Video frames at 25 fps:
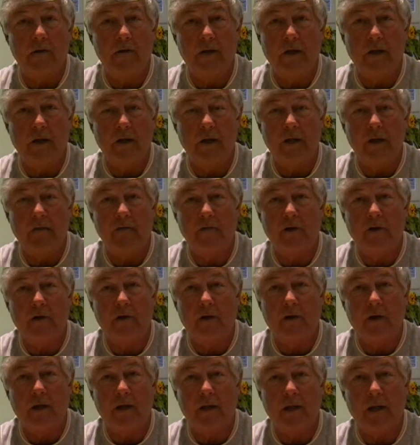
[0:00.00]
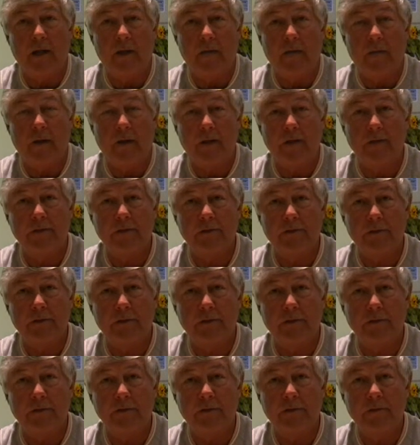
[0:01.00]
I don't think he never got another one
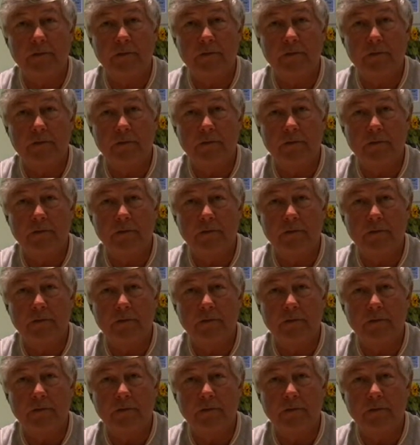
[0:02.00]
until